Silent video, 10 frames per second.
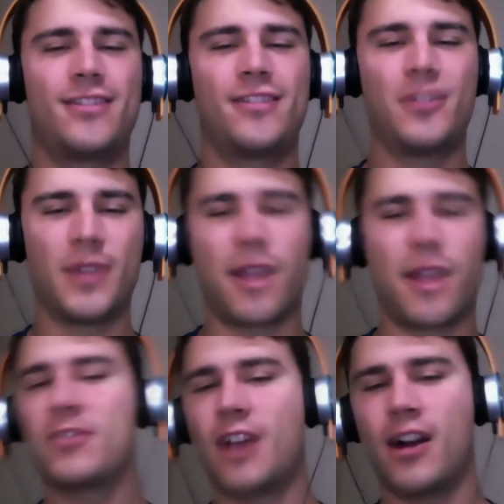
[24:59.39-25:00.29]
doing a
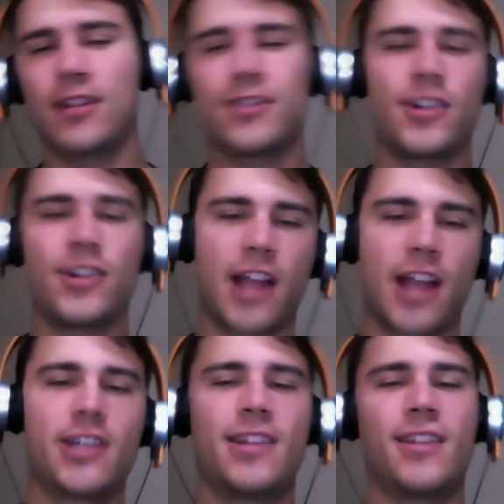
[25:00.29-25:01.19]
couple talks around
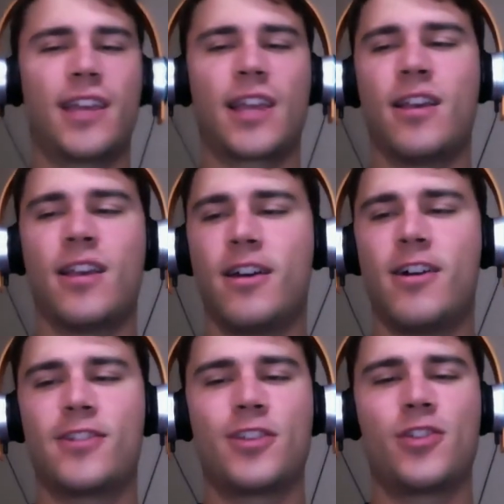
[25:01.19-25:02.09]
traction and like
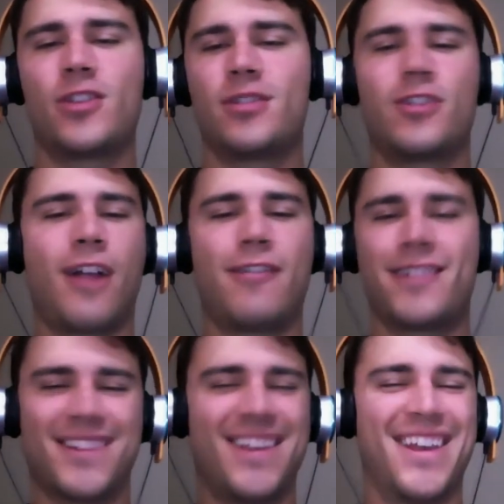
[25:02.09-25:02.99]
also just traveling.
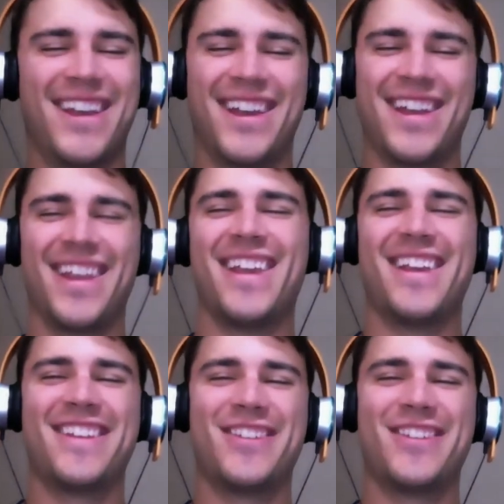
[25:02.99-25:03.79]
So